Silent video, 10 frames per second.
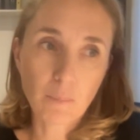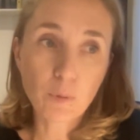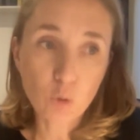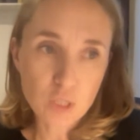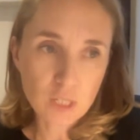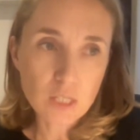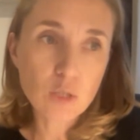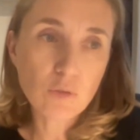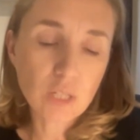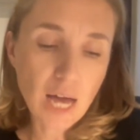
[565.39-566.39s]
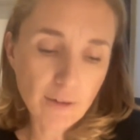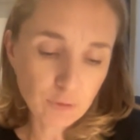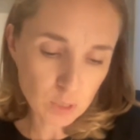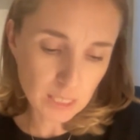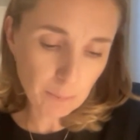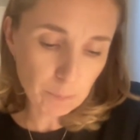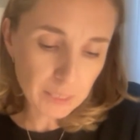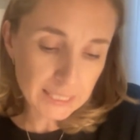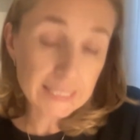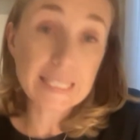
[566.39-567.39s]
process, you will have to
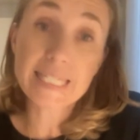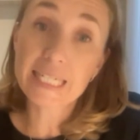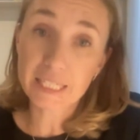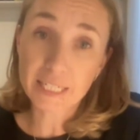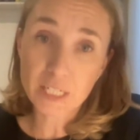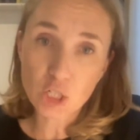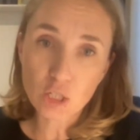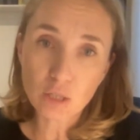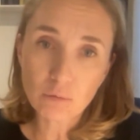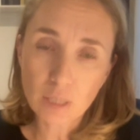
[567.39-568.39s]
submit declaration.